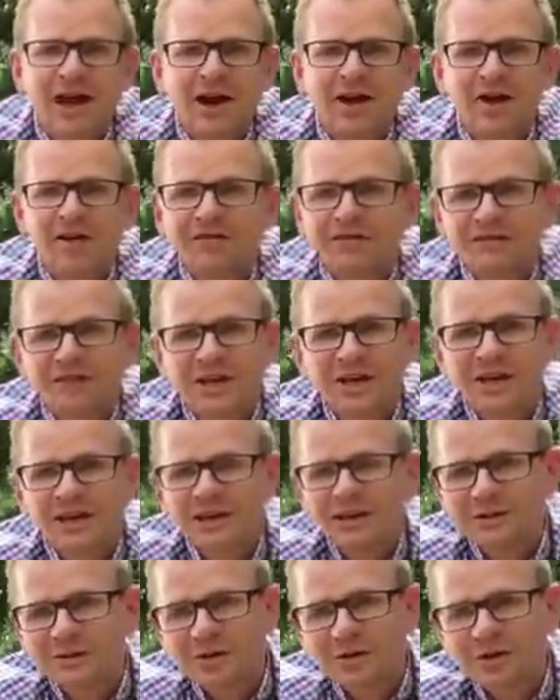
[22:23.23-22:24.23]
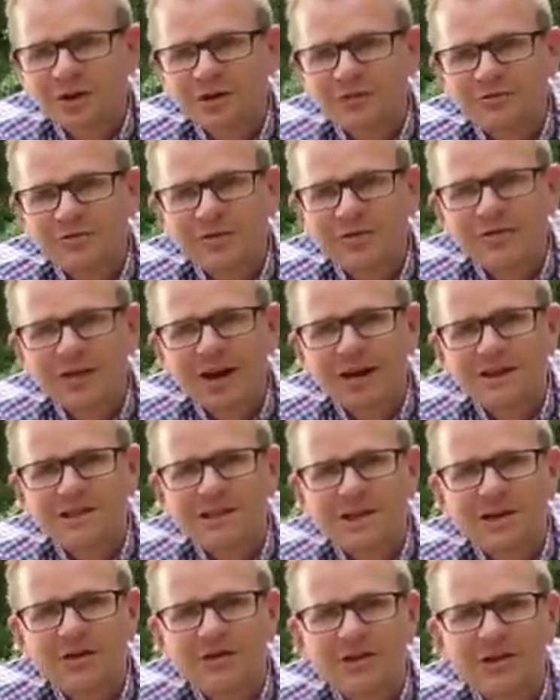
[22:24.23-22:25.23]
I've certainly enjoyed
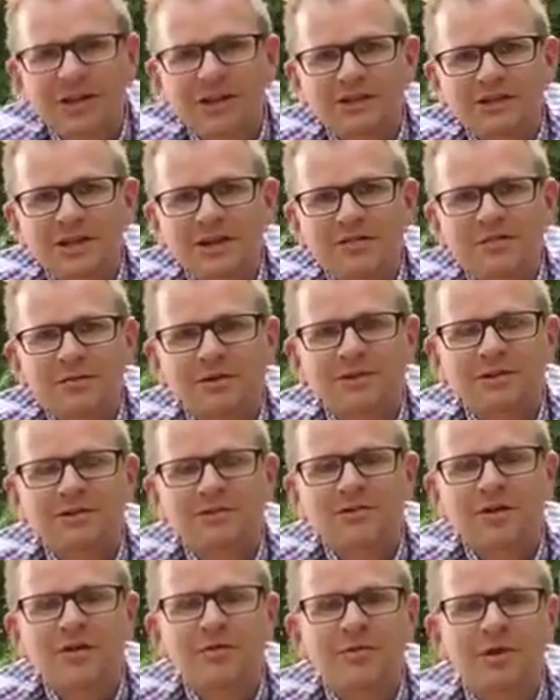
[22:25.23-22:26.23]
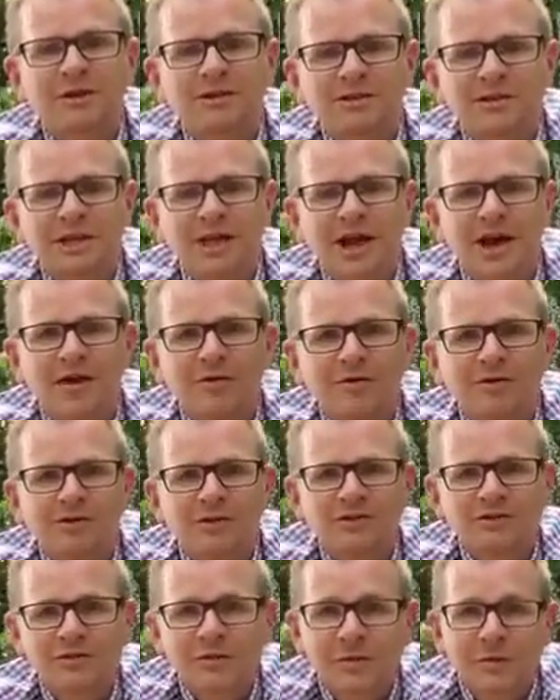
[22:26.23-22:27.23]
reflecting on the achievements 12 months ago and
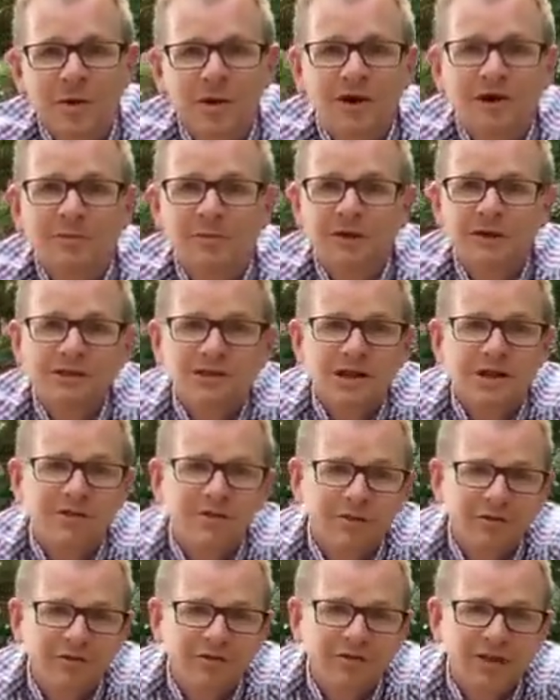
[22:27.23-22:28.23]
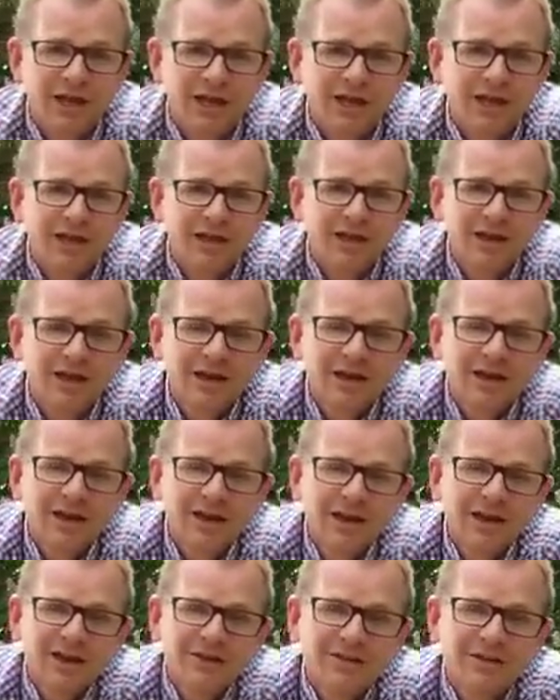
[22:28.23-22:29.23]
just reminding myself of
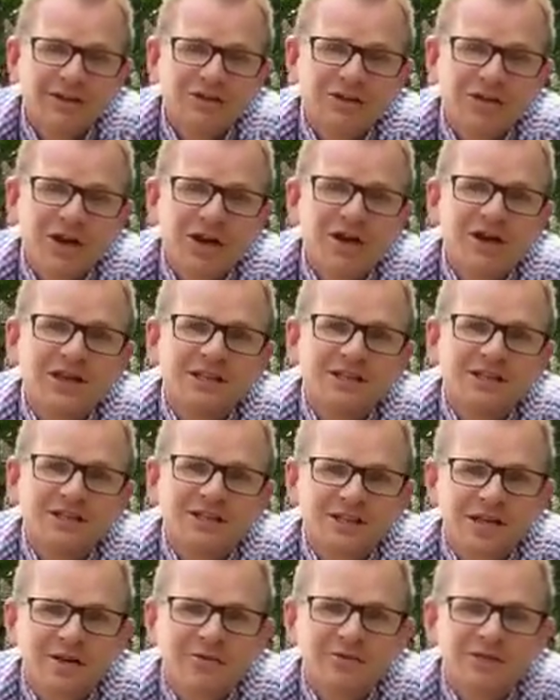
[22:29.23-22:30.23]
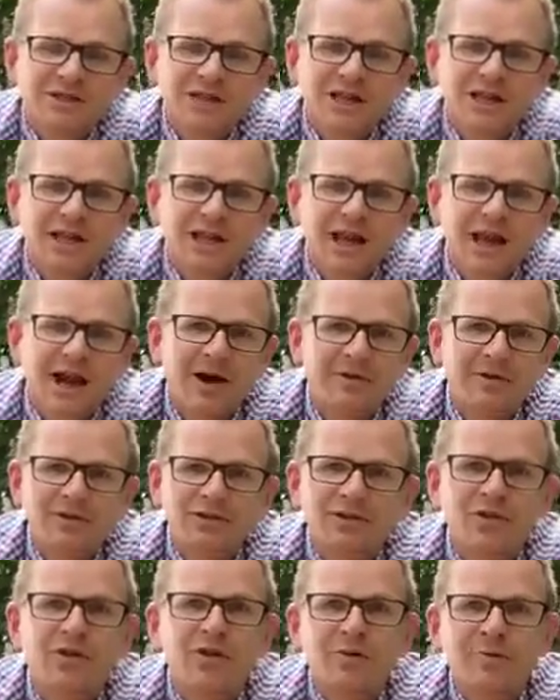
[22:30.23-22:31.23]
the journey to Chelsea, how
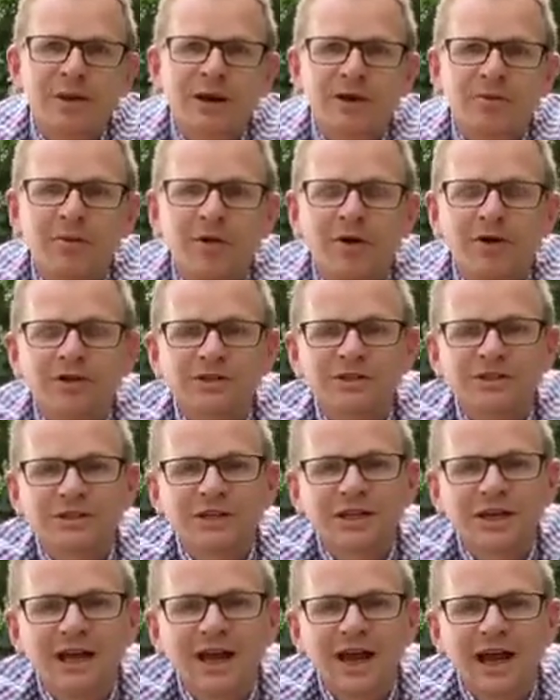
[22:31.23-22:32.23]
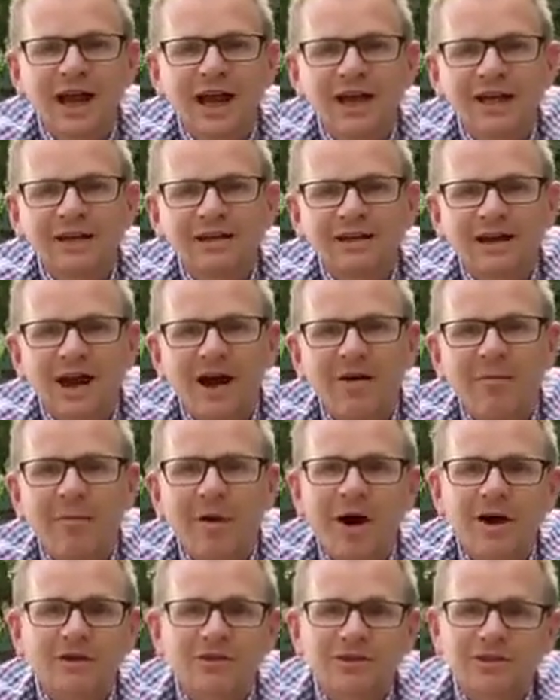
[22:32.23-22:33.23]
enjoyable it was, and how
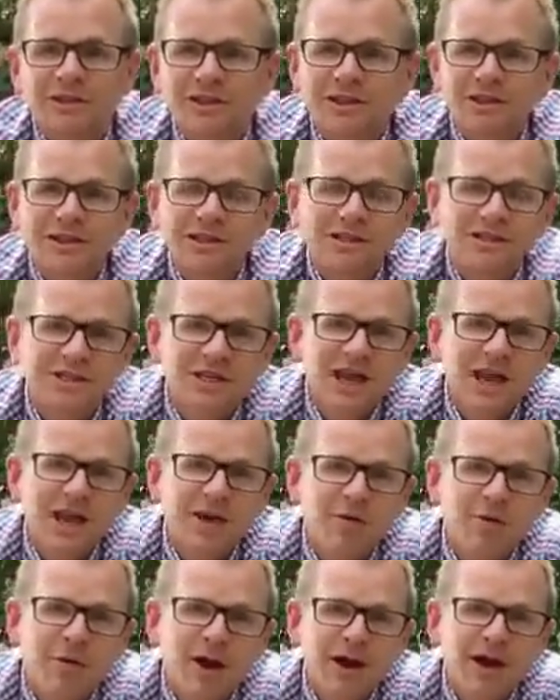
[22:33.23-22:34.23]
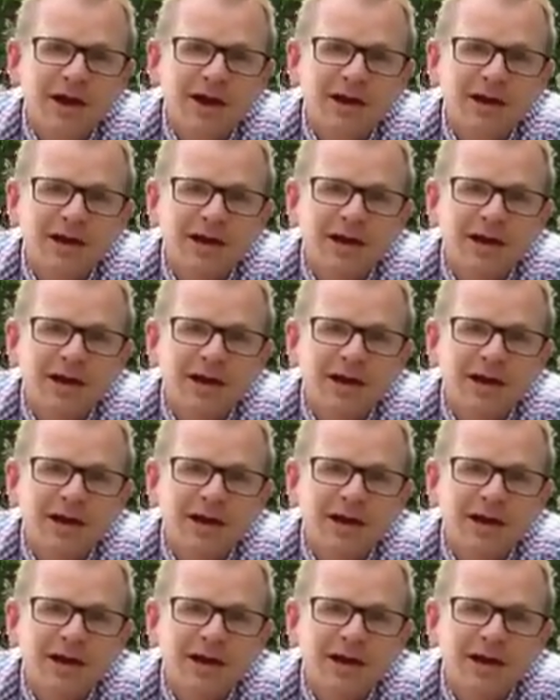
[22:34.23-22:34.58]
much in this year where